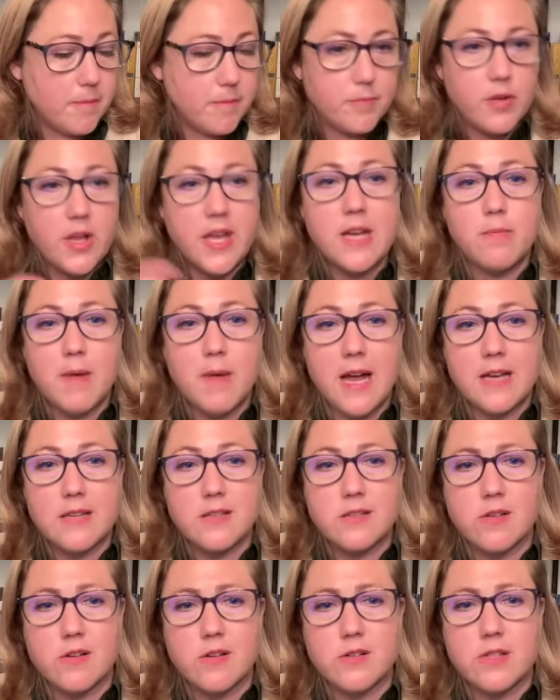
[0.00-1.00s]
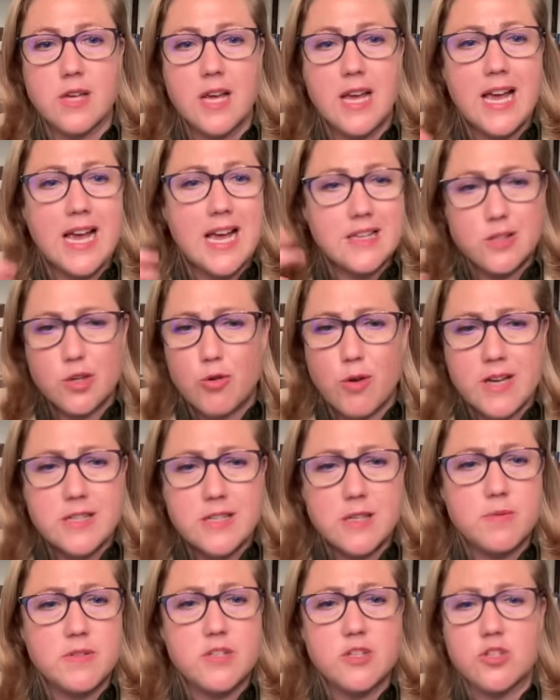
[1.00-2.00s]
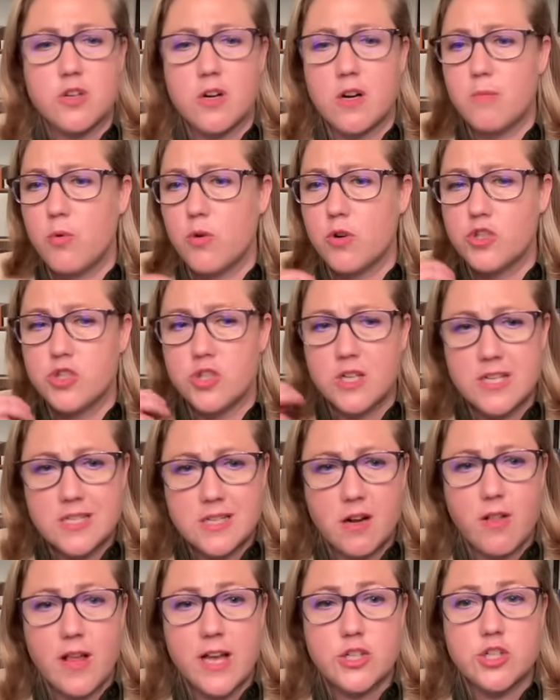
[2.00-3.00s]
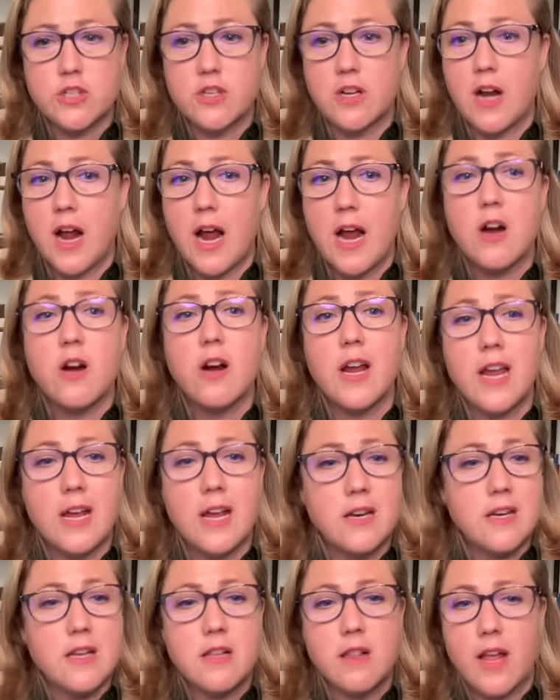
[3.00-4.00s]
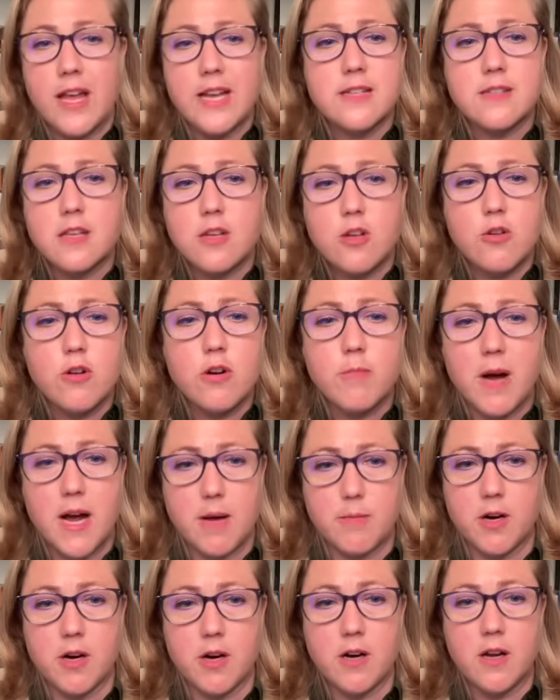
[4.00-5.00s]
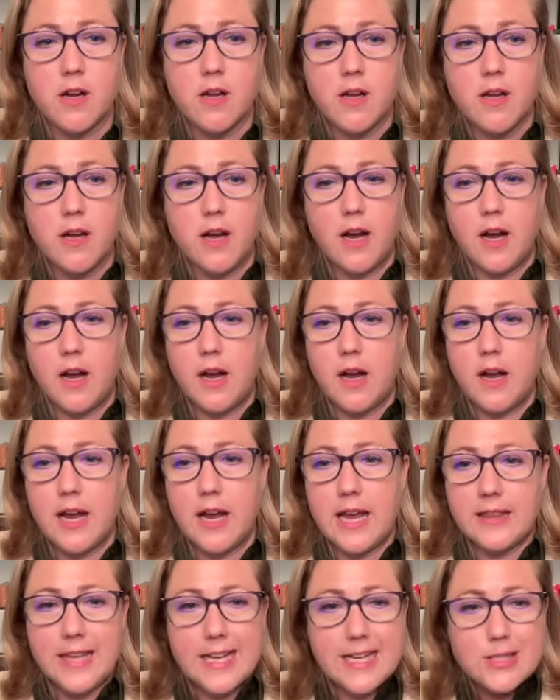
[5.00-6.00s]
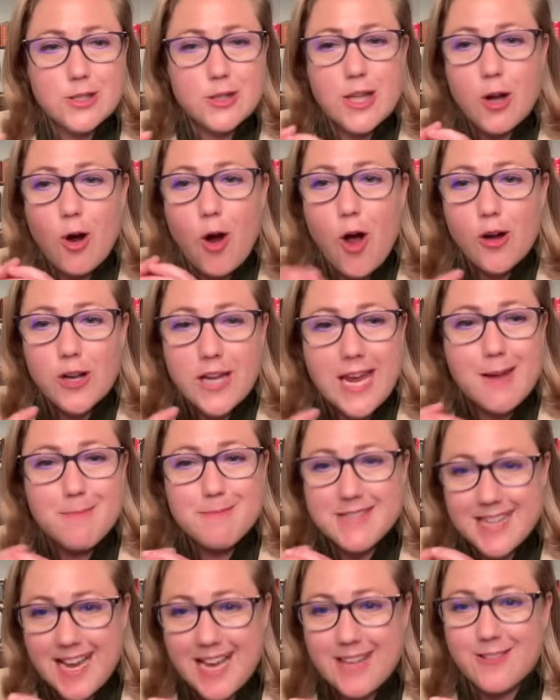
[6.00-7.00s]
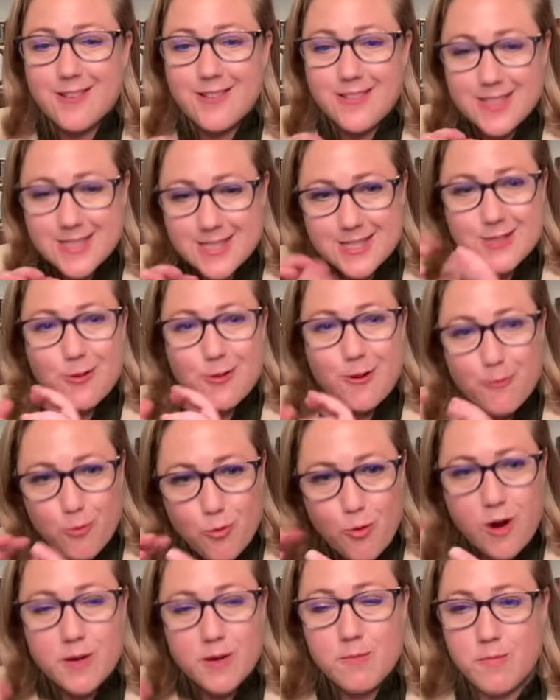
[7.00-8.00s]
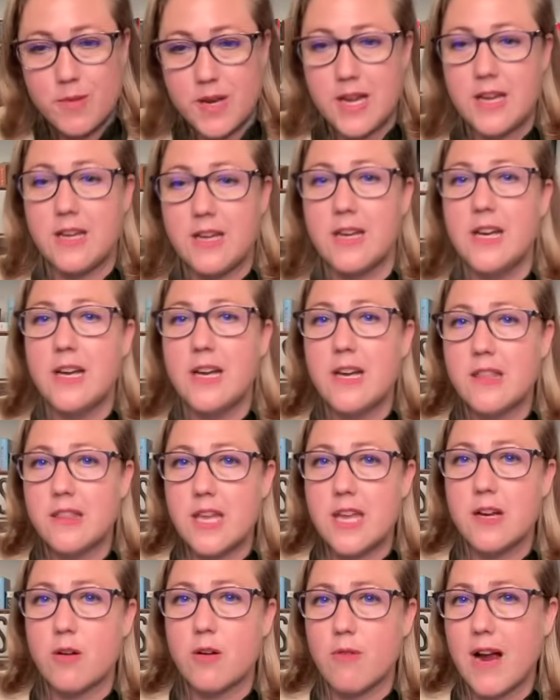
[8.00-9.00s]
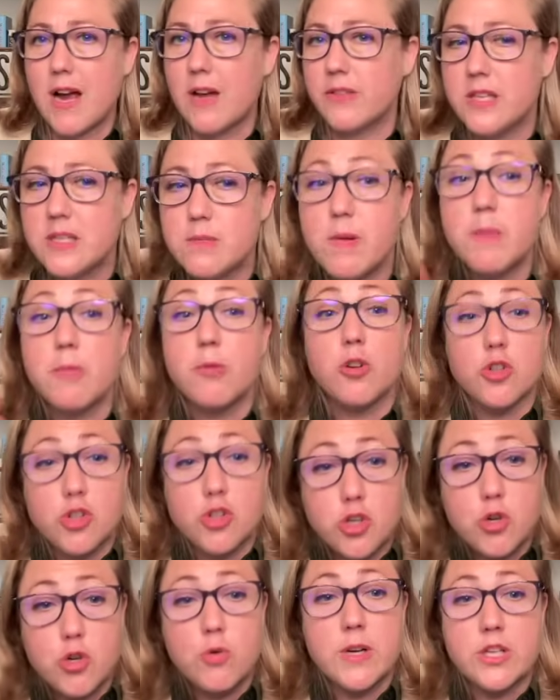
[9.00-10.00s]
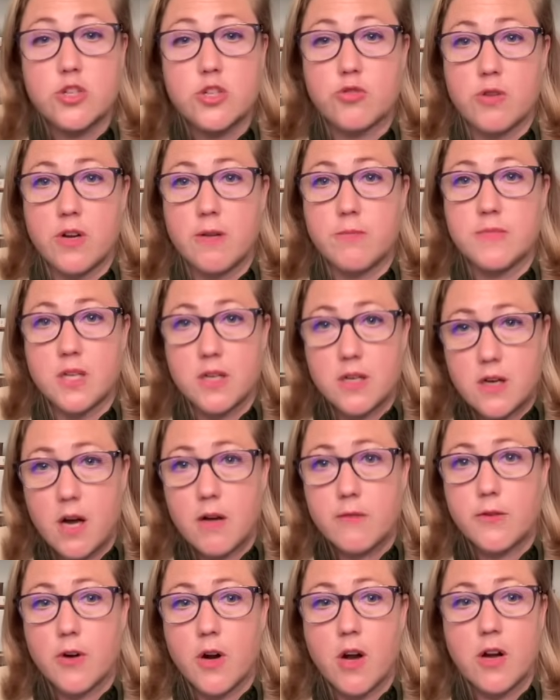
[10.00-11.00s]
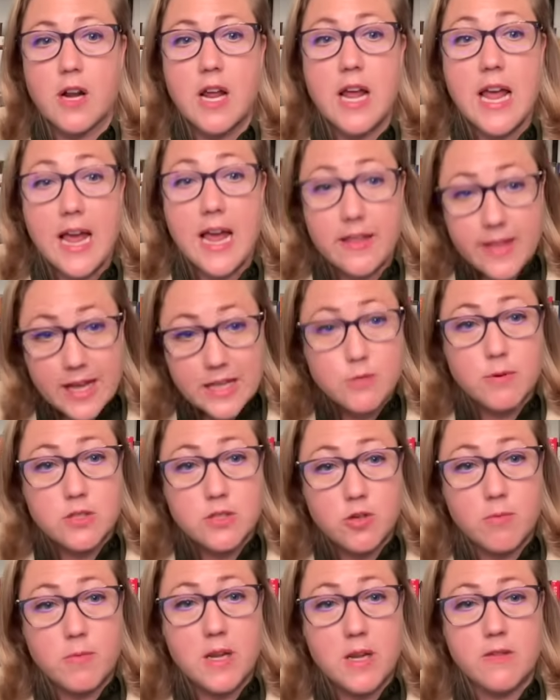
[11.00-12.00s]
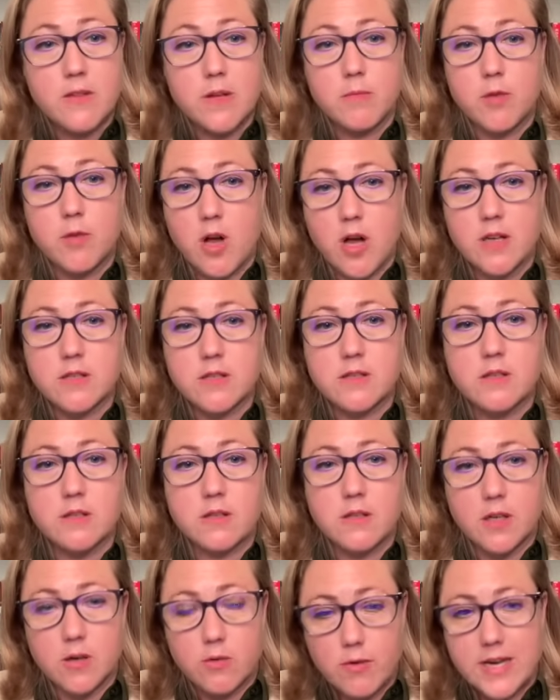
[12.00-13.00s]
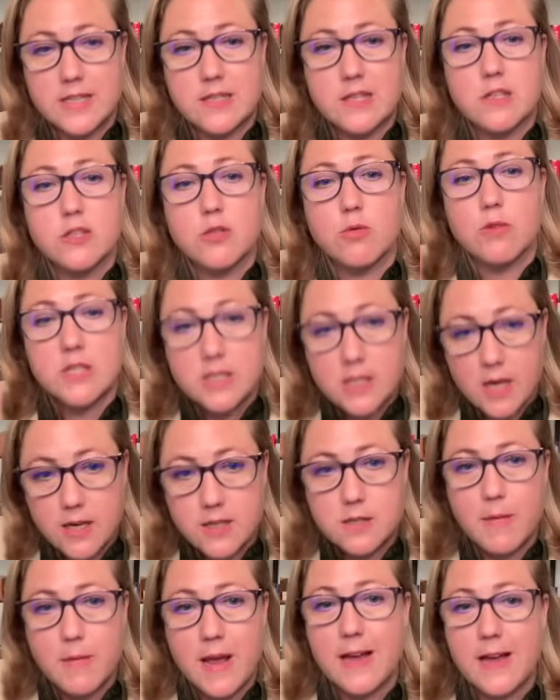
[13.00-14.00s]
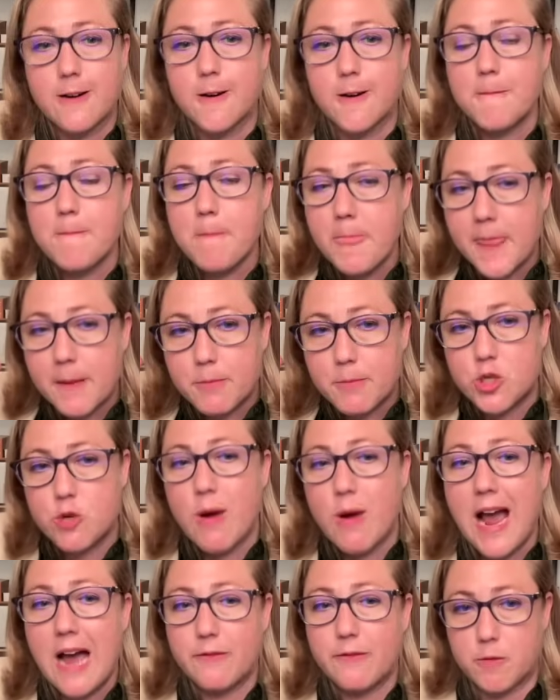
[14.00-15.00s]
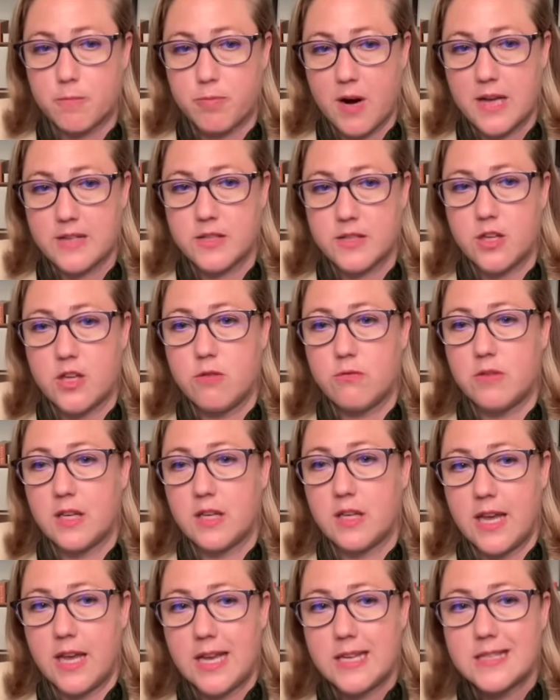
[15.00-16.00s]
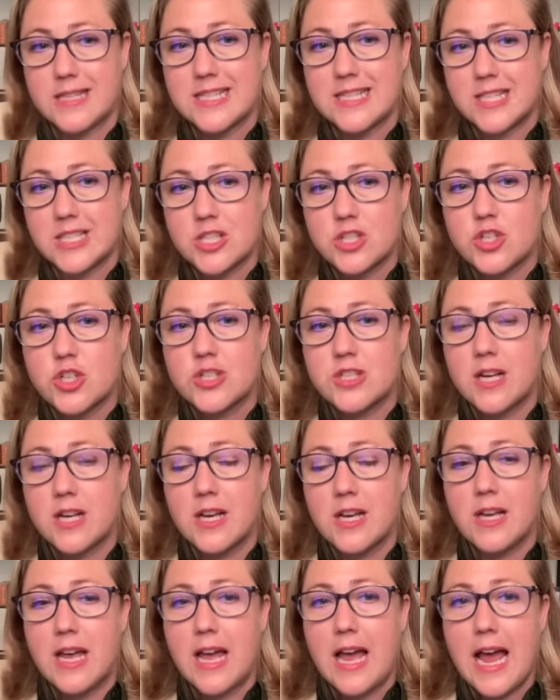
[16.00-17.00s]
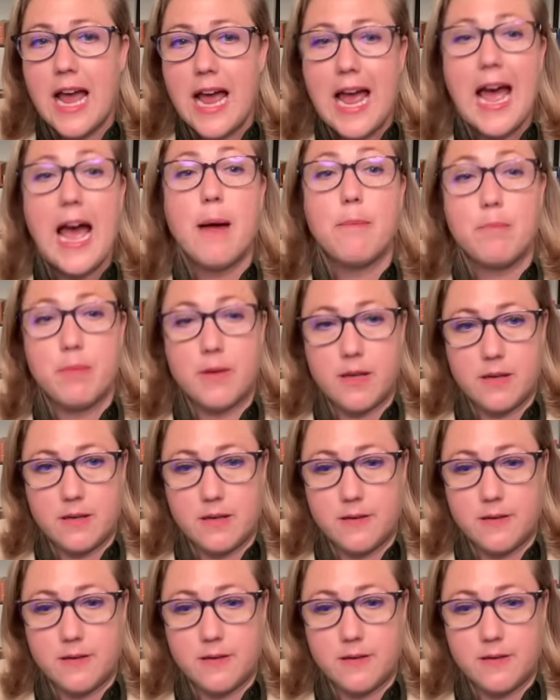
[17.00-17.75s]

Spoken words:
Blake Masters has a crazy position on abortion. He's an election denier and he likes the Unabomber. And like, so they all came together in this sort of one big thing around these people are too extreme to govern. And that's why so many of them lost their races. So it does matter, but you have to prosecute the case. It doesn't just happen.